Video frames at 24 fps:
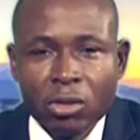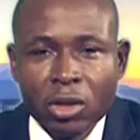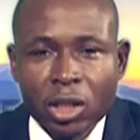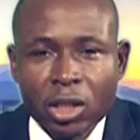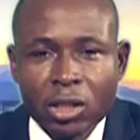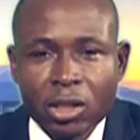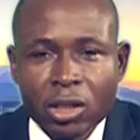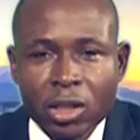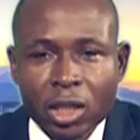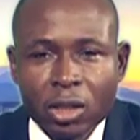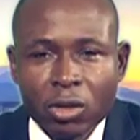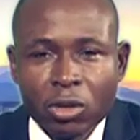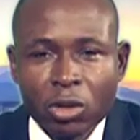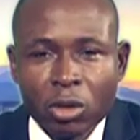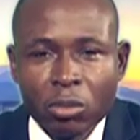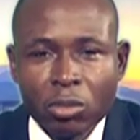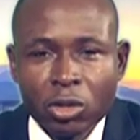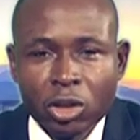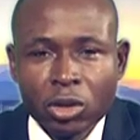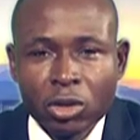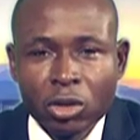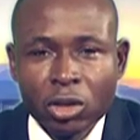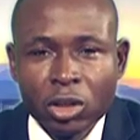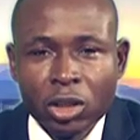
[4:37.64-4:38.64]
extends
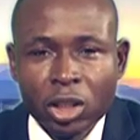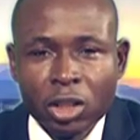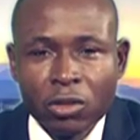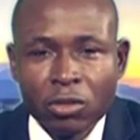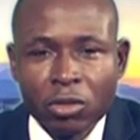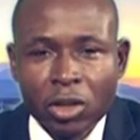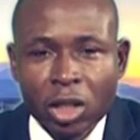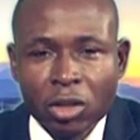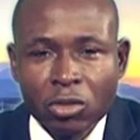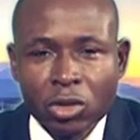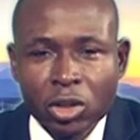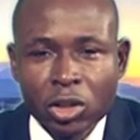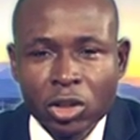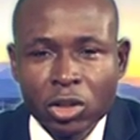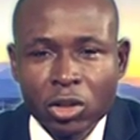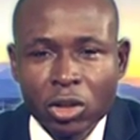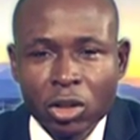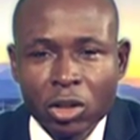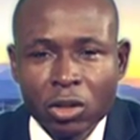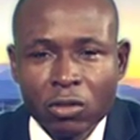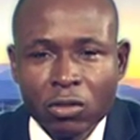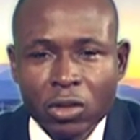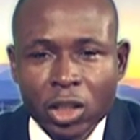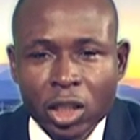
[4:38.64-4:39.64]
completion date for
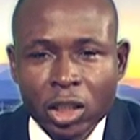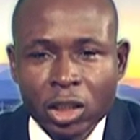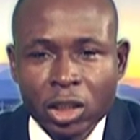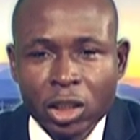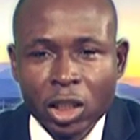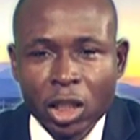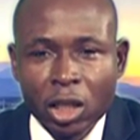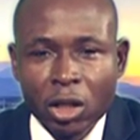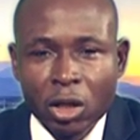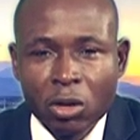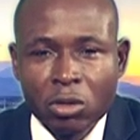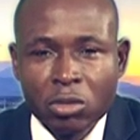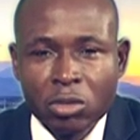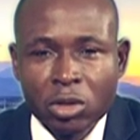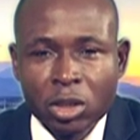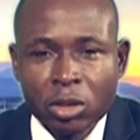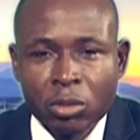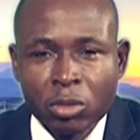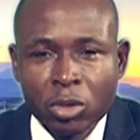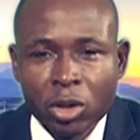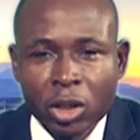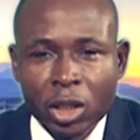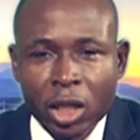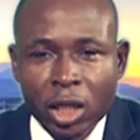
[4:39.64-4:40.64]
acquisition of Nigeria
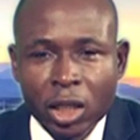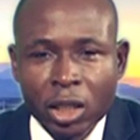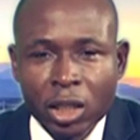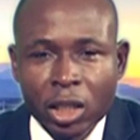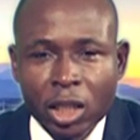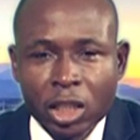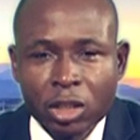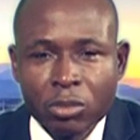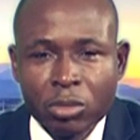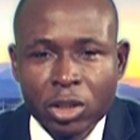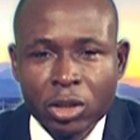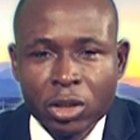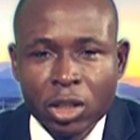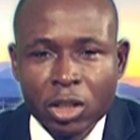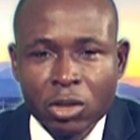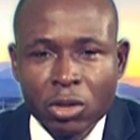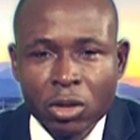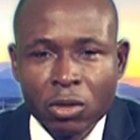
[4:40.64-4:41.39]
upstream oil and gas business